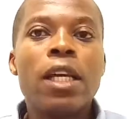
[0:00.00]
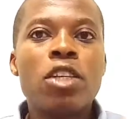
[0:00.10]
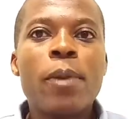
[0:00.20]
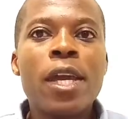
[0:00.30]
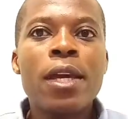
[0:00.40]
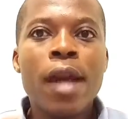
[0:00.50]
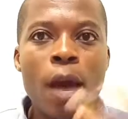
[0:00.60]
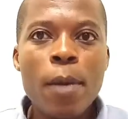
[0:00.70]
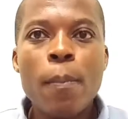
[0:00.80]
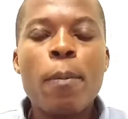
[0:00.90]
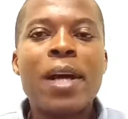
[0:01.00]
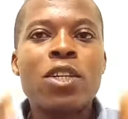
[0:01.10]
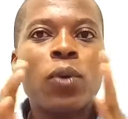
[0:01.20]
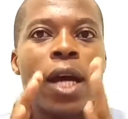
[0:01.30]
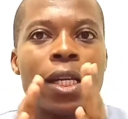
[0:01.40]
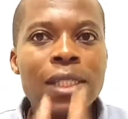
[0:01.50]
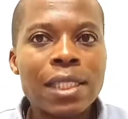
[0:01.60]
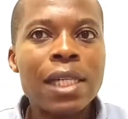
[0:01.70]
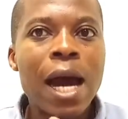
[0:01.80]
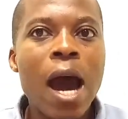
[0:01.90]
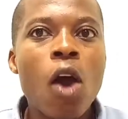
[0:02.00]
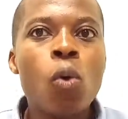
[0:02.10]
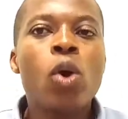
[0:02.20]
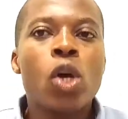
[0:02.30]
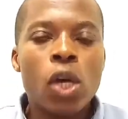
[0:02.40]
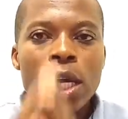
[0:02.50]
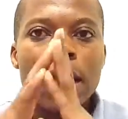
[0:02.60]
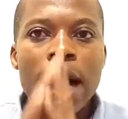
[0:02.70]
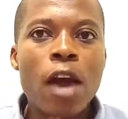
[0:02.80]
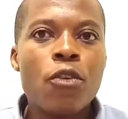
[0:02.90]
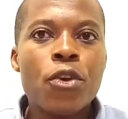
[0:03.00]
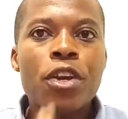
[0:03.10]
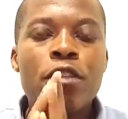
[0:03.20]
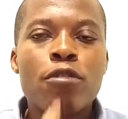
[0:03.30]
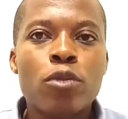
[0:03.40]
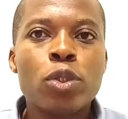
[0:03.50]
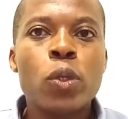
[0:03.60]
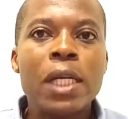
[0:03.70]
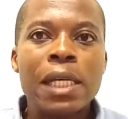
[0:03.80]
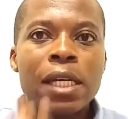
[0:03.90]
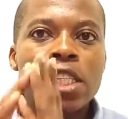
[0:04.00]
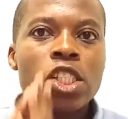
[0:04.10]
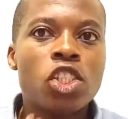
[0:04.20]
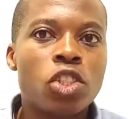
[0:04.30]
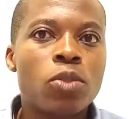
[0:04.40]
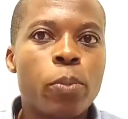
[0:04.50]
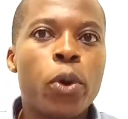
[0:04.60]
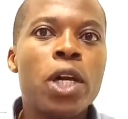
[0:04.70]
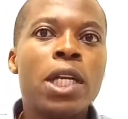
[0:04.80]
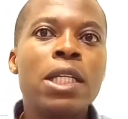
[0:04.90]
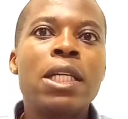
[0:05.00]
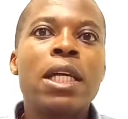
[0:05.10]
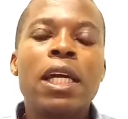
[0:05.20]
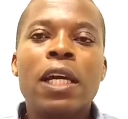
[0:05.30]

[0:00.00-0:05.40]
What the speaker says: It may come up, but you can see how Android revolution spoiled